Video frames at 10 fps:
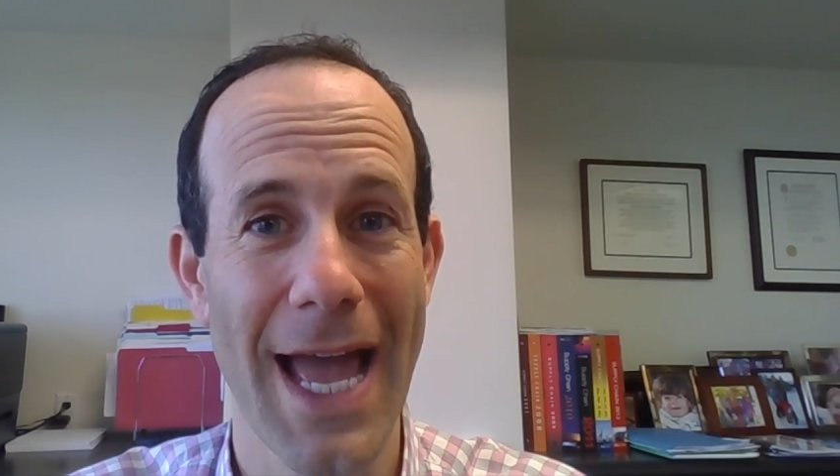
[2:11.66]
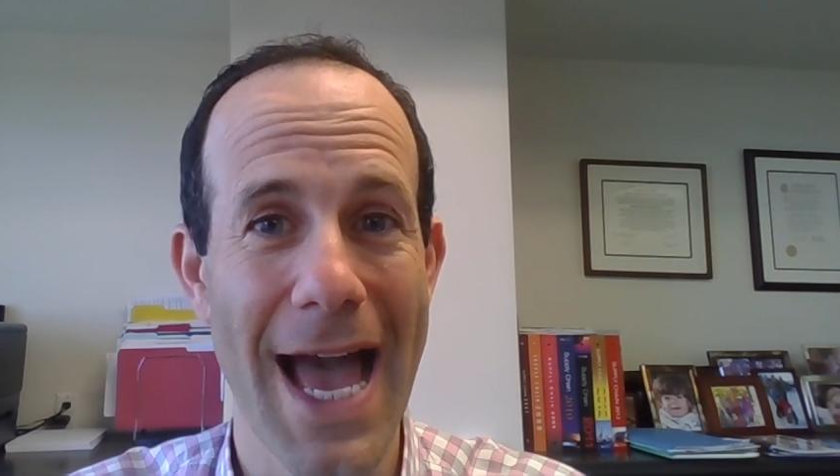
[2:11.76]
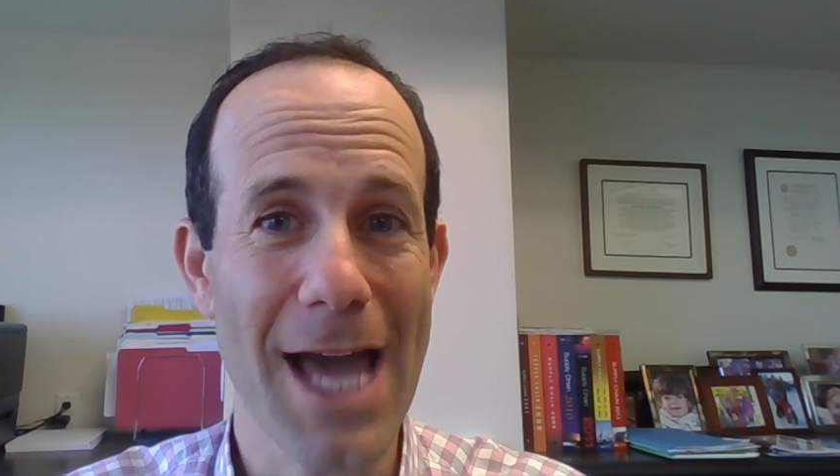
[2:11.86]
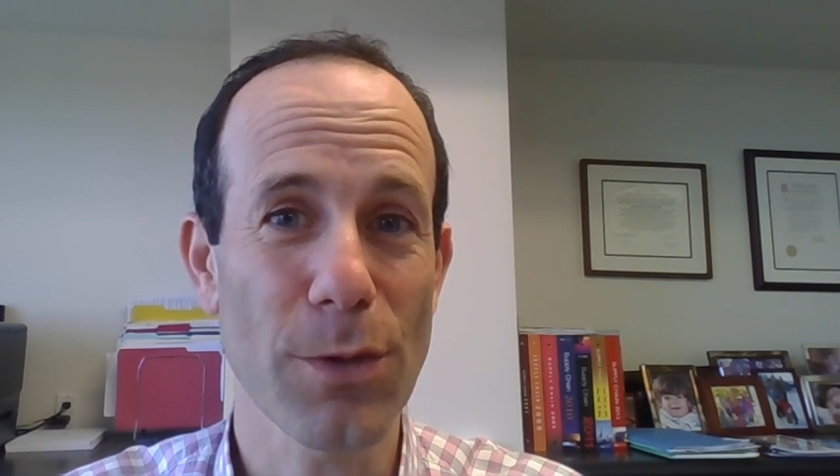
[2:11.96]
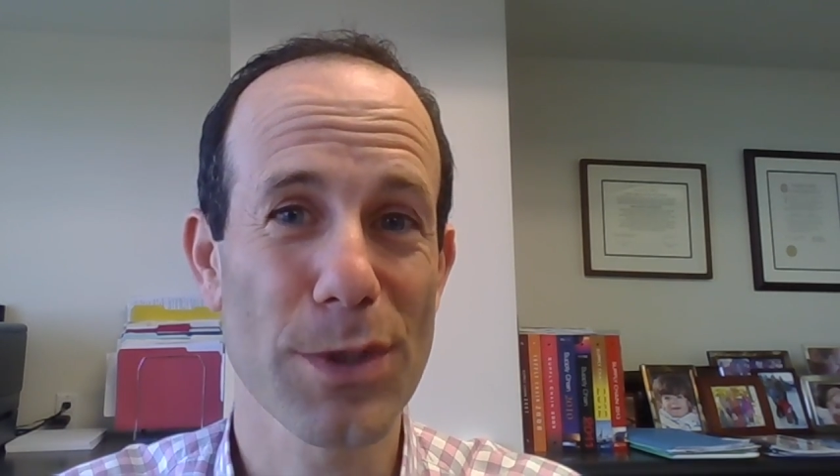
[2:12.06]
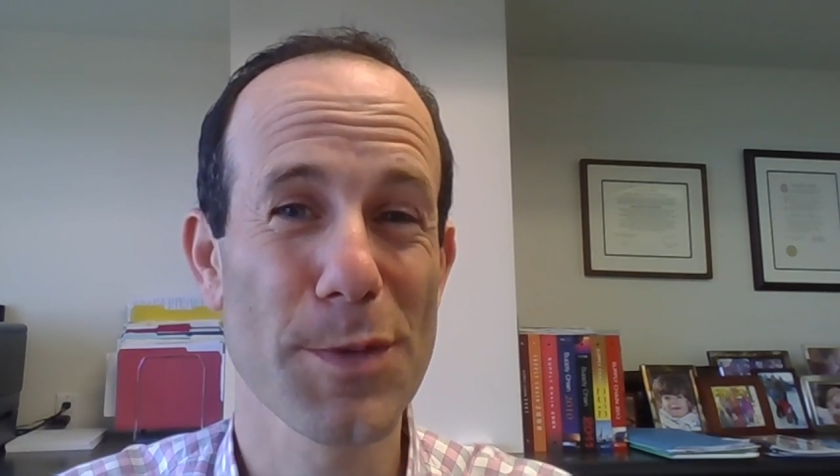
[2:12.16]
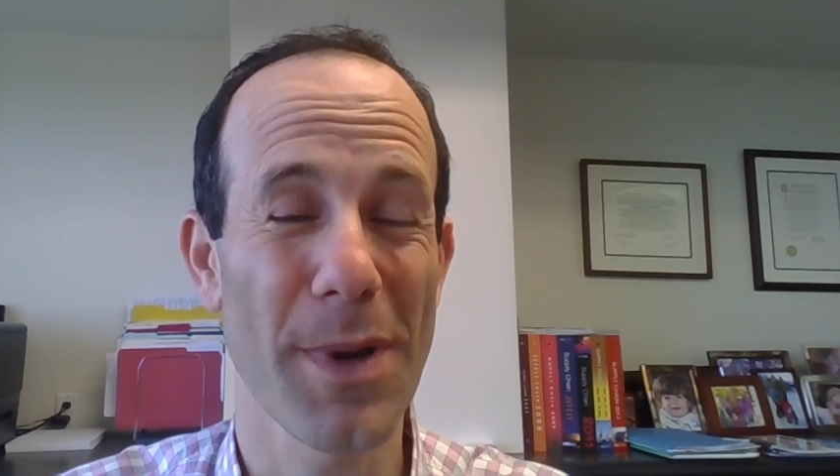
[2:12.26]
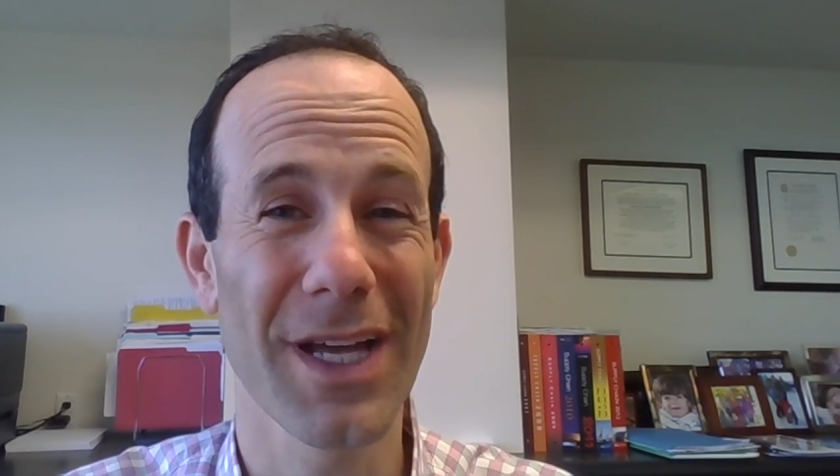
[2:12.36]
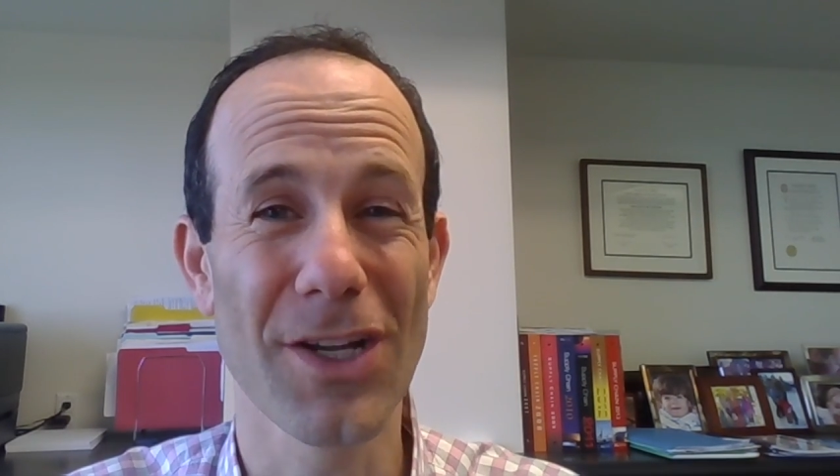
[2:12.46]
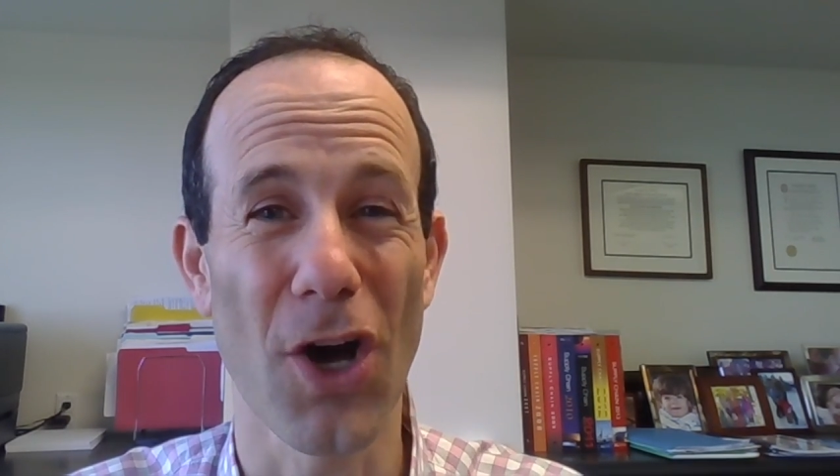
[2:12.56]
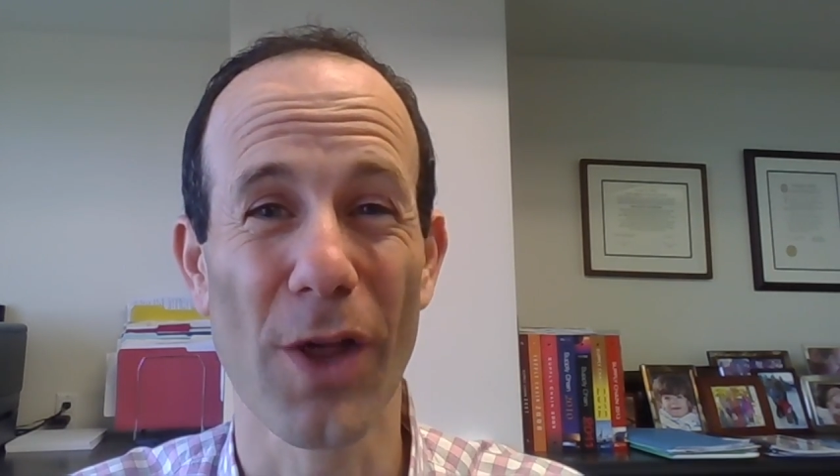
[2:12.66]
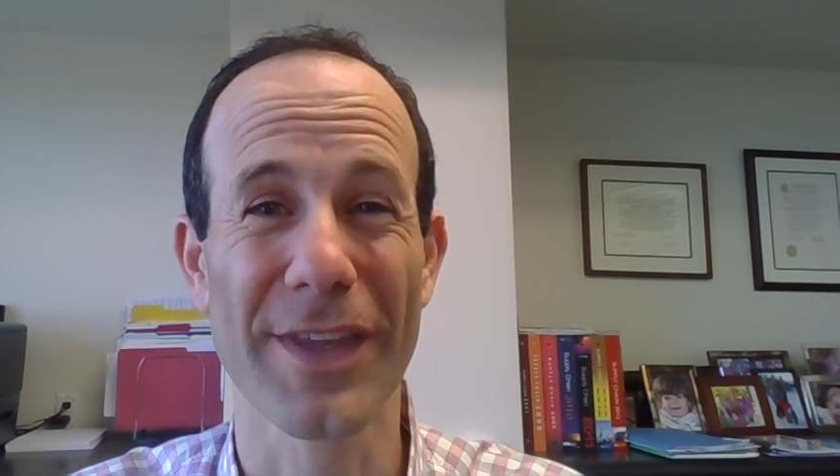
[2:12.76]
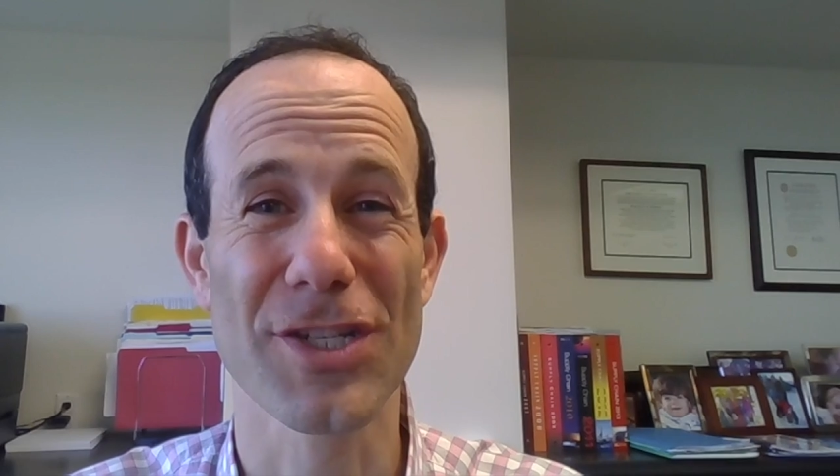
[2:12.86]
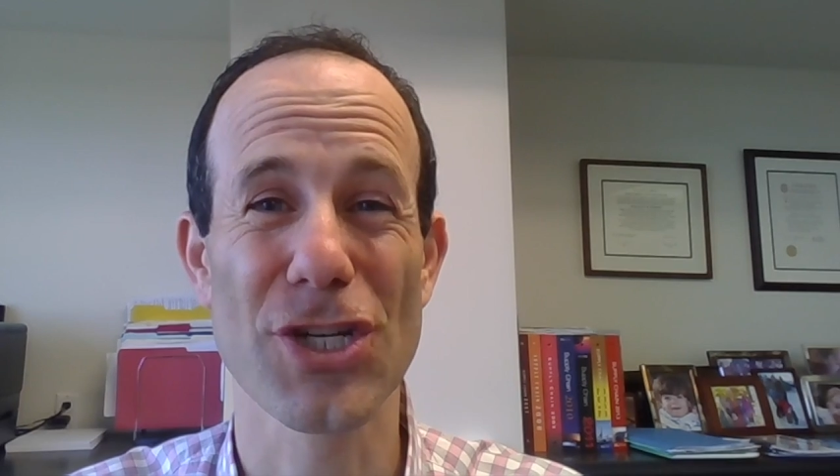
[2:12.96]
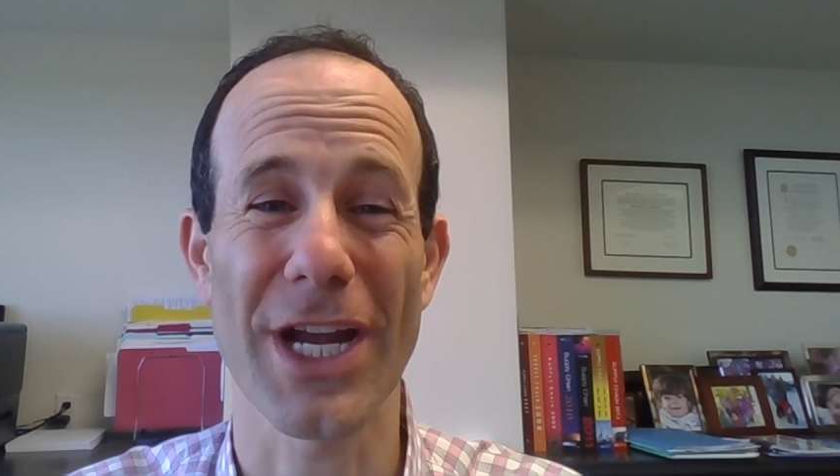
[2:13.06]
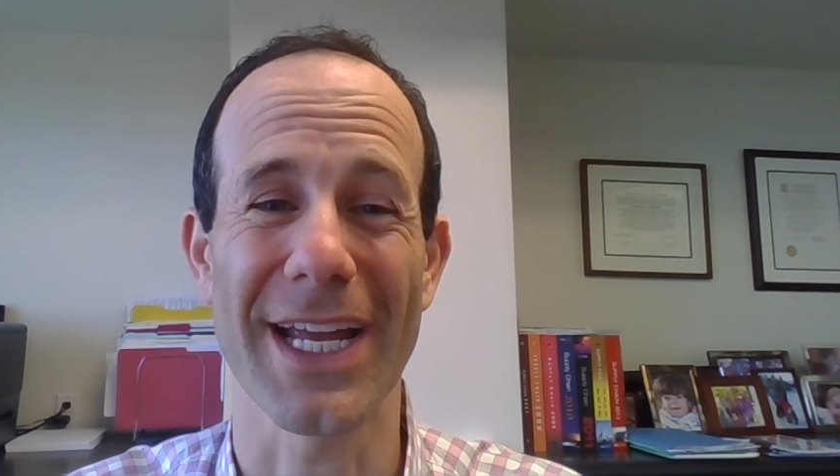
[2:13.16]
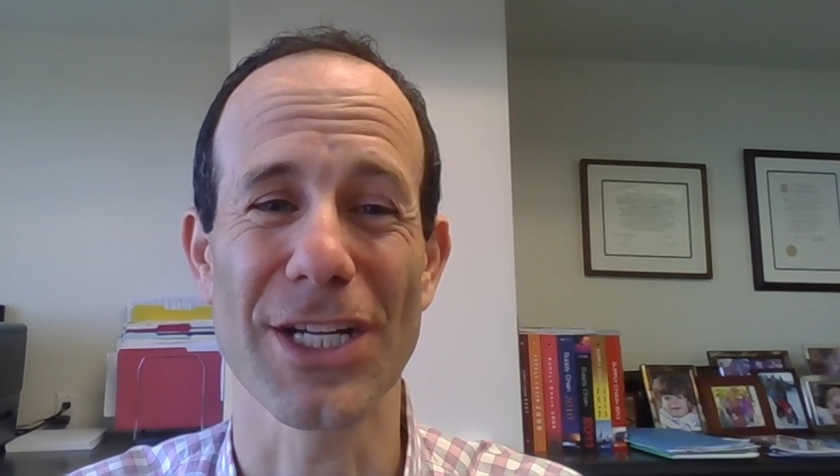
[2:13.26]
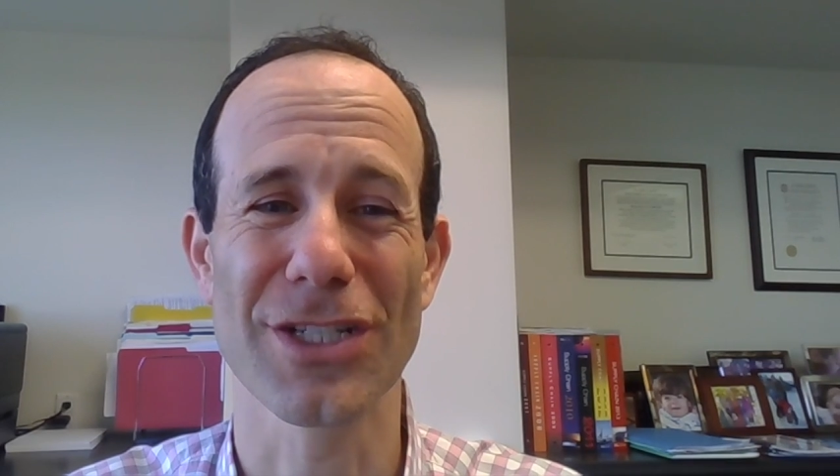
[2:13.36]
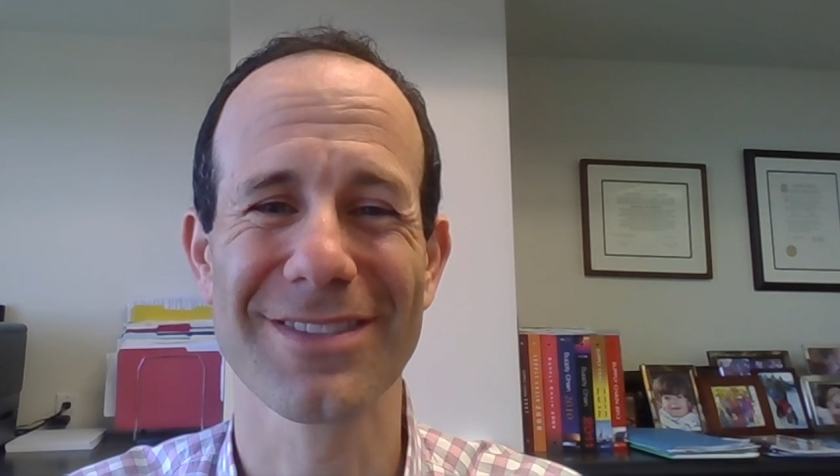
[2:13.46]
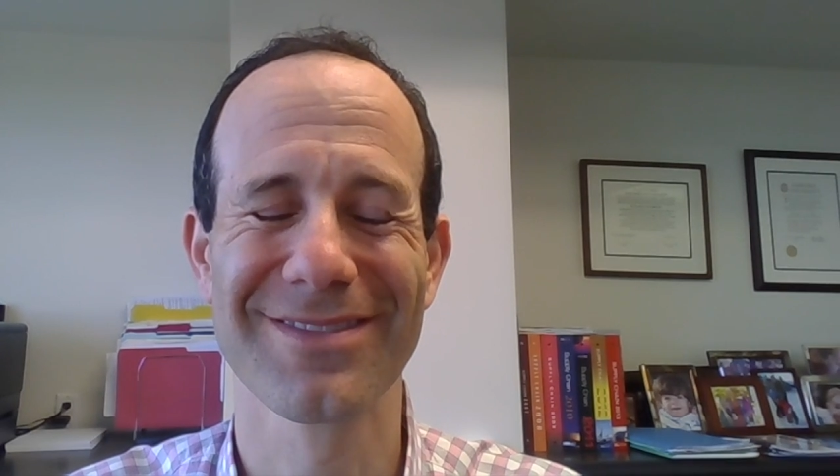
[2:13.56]
How to respond to all this
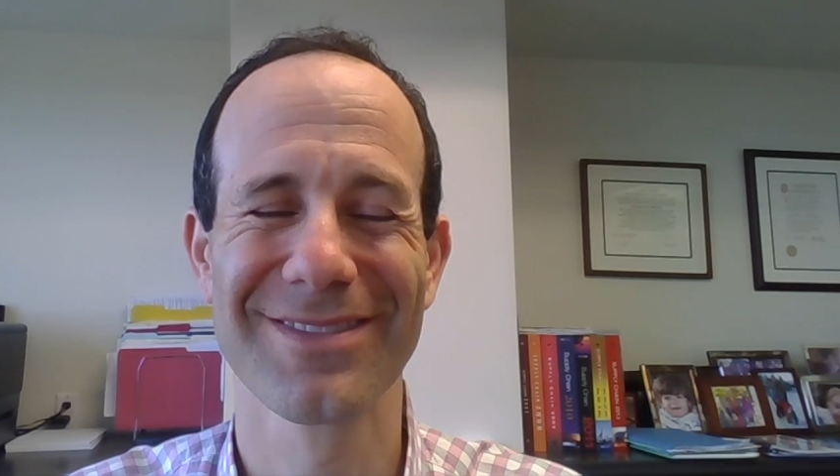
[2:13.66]
change?